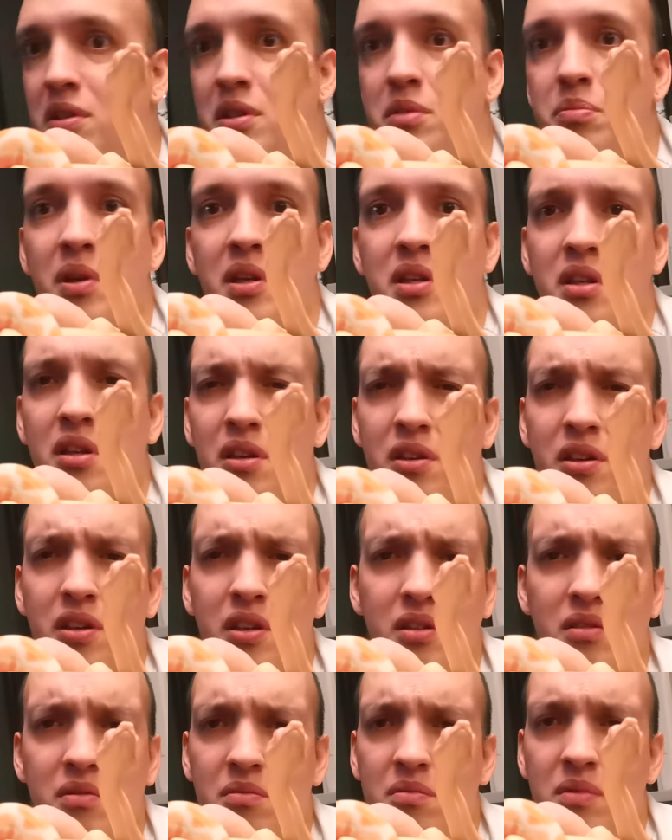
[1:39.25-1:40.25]
a
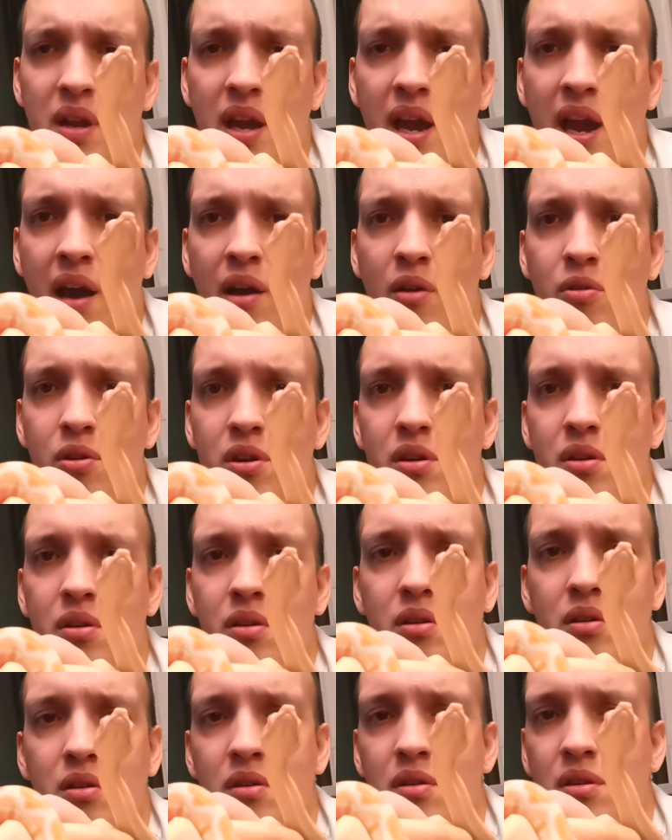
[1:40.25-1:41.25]
good
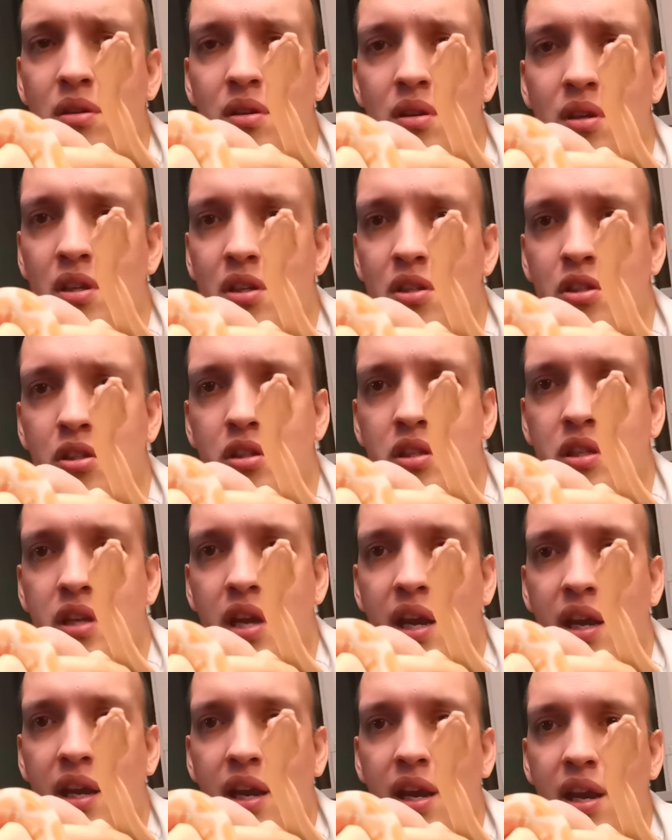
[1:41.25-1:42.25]
hour
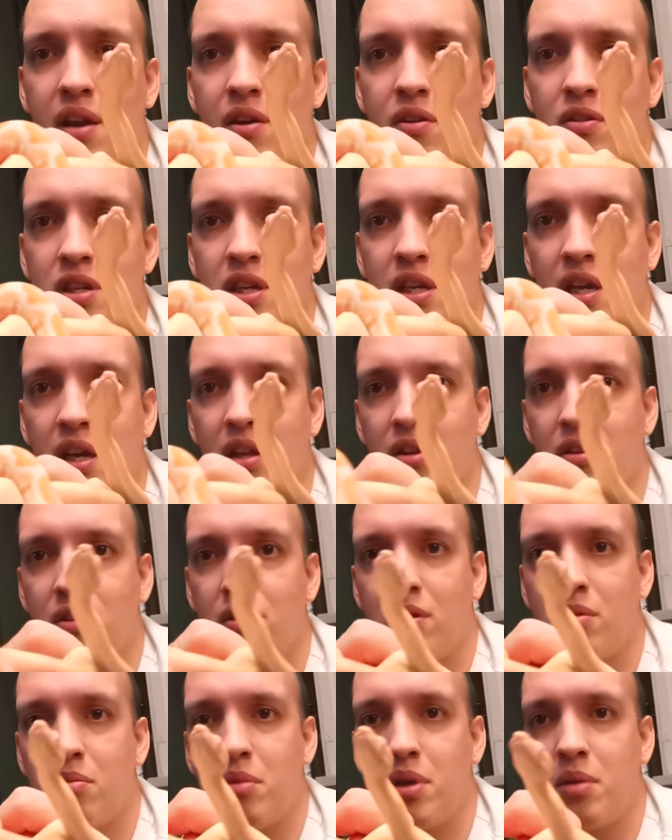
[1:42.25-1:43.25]
just hanging out
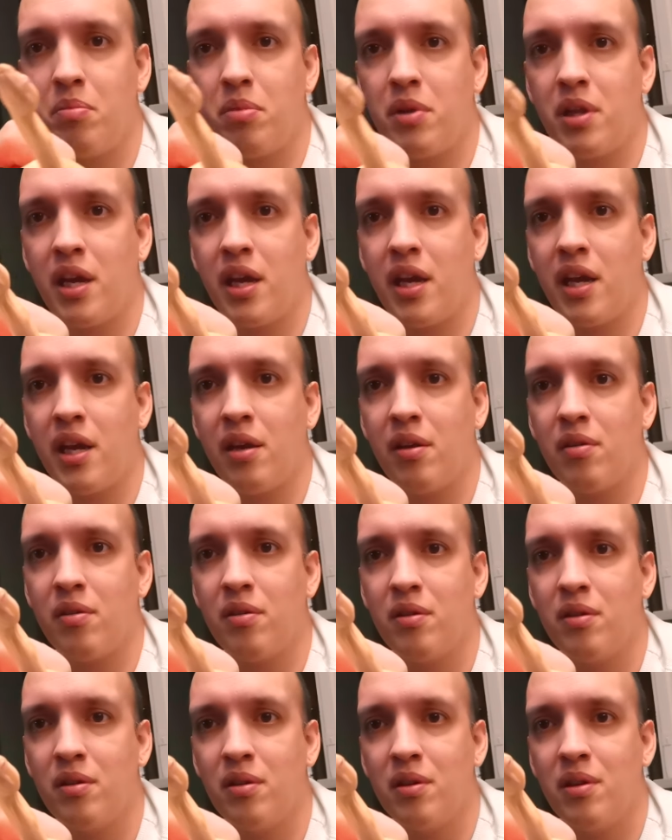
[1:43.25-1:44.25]
together and me
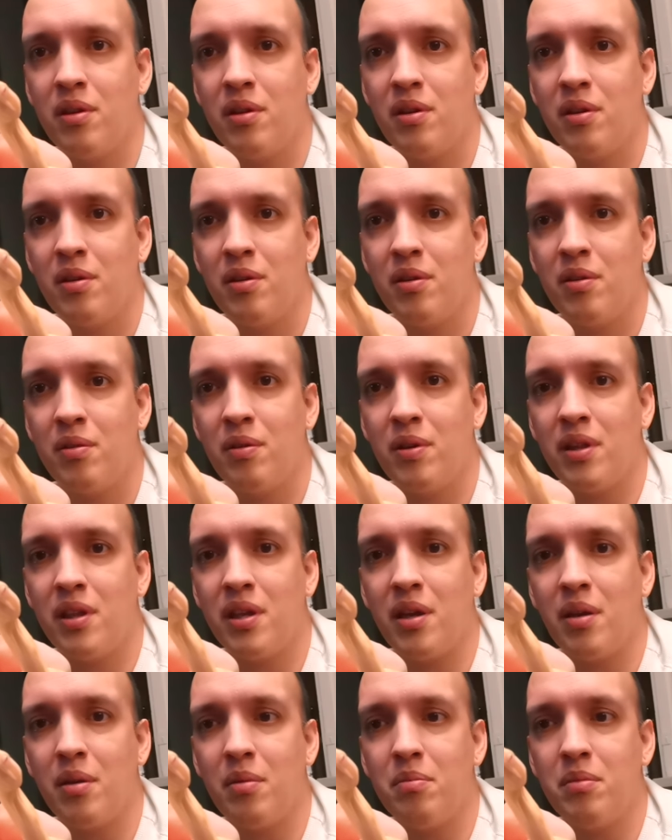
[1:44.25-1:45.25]
playing
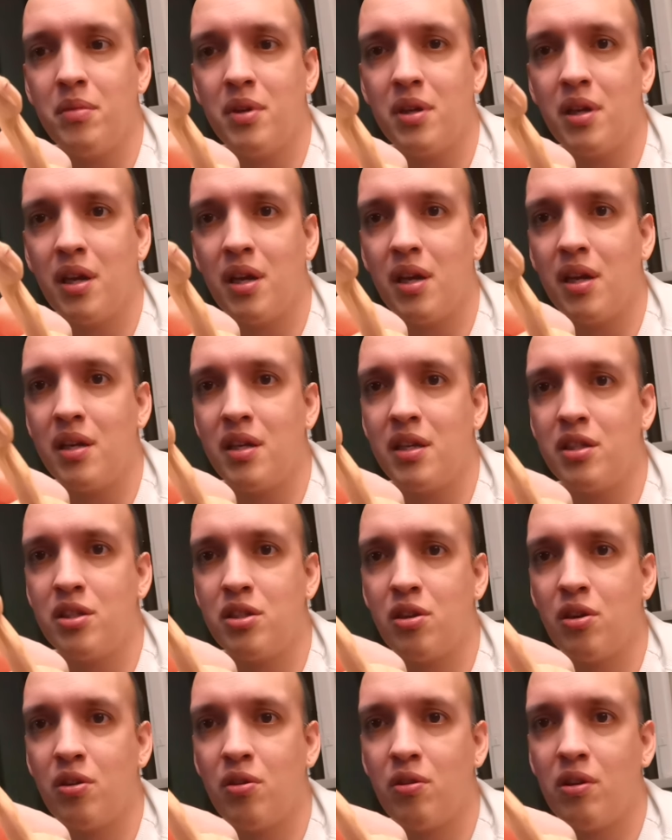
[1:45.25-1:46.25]
with him, and
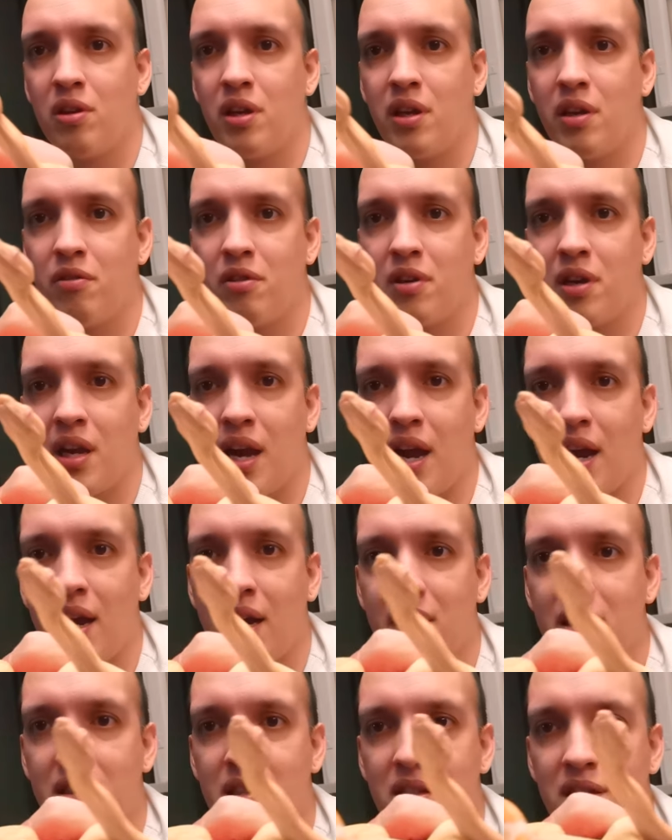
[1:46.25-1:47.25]
he's totally
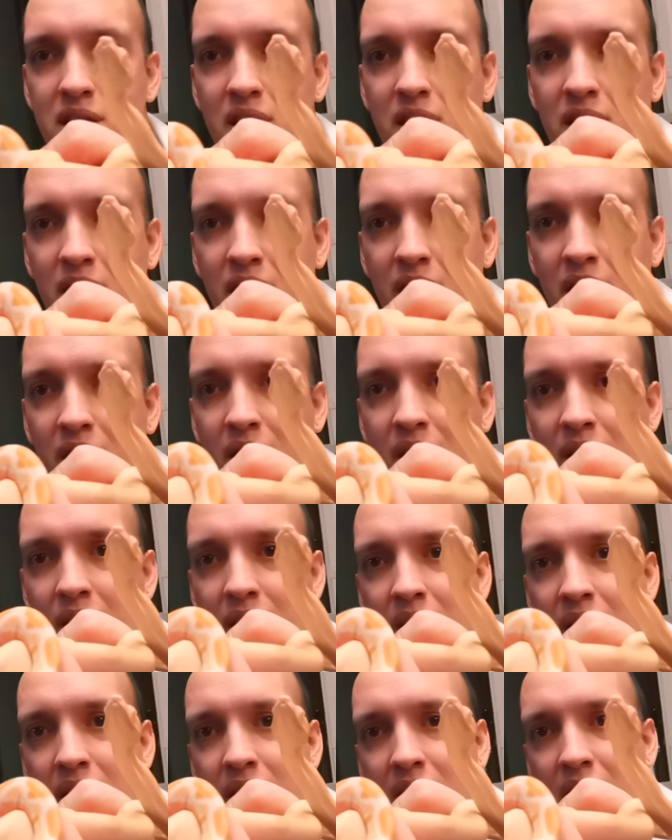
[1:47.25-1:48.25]
relaxed.
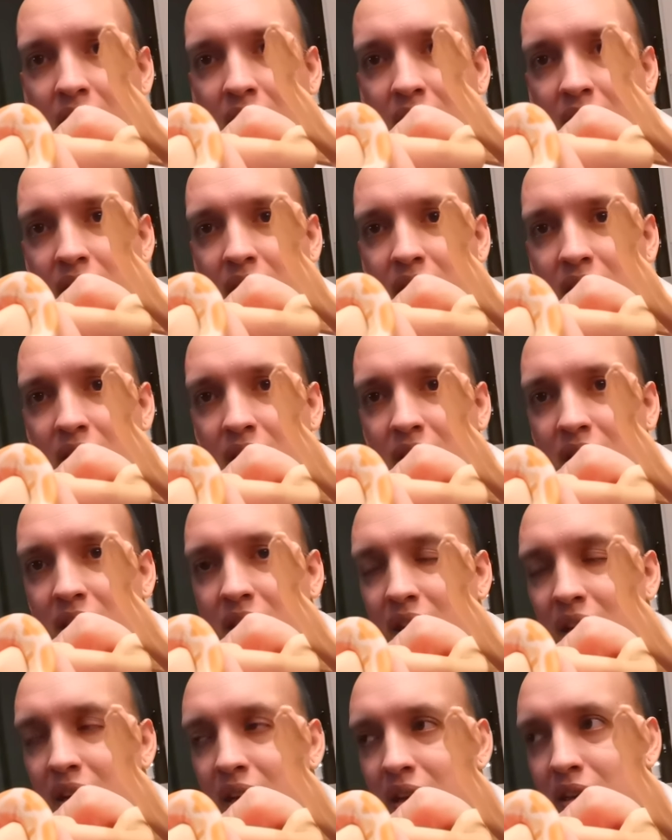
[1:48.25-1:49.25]
And I
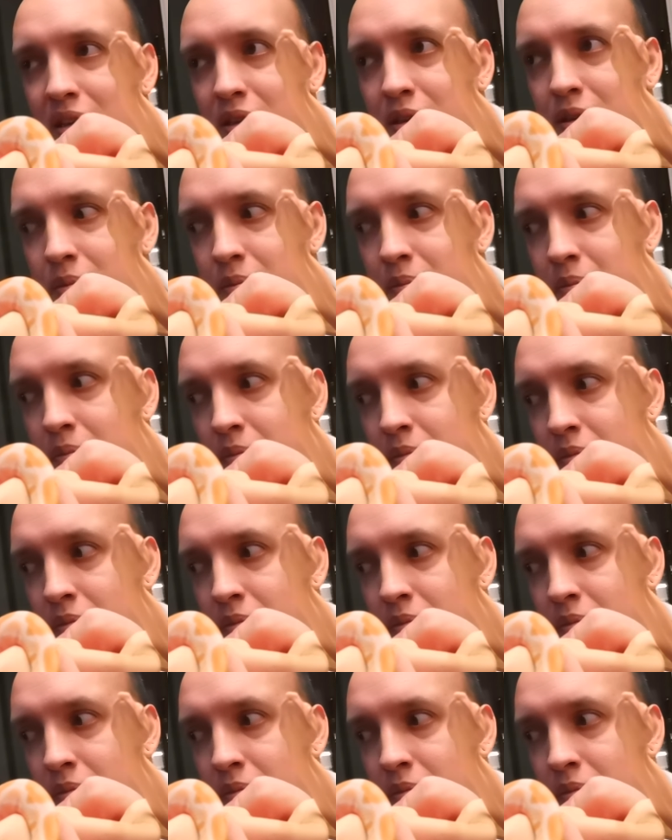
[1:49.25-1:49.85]
think that